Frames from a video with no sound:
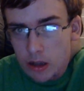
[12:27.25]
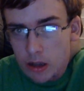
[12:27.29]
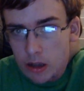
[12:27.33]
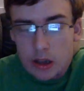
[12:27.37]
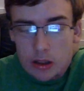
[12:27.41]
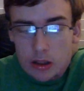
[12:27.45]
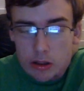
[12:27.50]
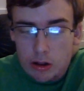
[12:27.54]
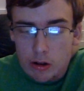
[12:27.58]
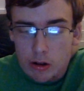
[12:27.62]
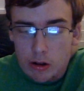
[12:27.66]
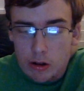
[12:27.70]

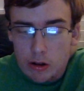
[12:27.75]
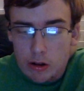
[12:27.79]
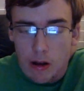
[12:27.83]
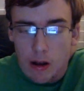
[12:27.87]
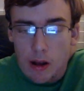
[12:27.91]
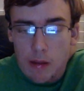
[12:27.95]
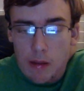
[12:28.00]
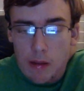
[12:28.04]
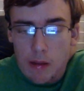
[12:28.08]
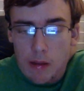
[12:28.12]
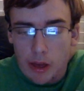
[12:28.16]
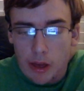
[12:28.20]
So now
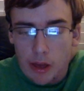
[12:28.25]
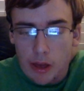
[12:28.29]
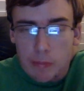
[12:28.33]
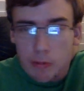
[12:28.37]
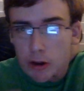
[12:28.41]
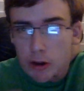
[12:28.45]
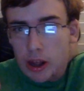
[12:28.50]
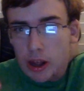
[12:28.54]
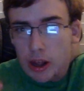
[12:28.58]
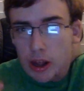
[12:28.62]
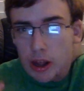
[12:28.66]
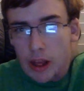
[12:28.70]
I'm like
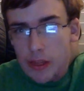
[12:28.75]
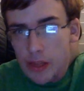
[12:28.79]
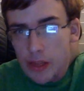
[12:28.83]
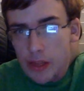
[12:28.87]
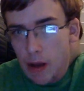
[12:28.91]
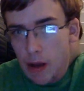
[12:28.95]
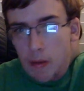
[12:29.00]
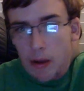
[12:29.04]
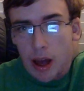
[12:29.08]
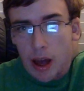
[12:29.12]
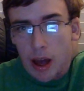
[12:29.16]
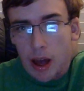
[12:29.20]
pretty, now I
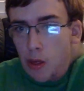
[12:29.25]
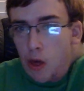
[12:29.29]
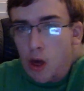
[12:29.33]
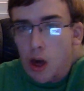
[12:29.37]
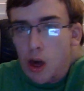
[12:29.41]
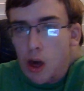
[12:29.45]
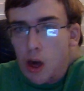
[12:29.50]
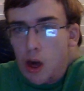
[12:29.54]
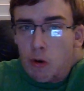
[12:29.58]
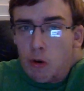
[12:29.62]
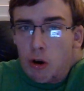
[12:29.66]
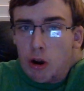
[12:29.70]
have a lot of
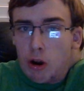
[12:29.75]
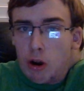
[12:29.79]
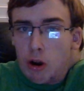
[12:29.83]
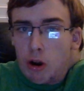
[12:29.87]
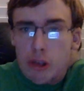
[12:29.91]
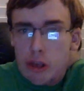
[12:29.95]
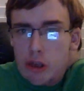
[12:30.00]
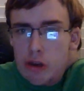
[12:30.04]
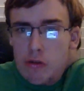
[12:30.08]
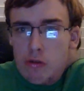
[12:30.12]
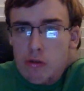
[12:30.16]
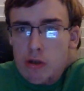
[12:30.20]
work to
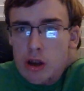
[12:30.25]
do.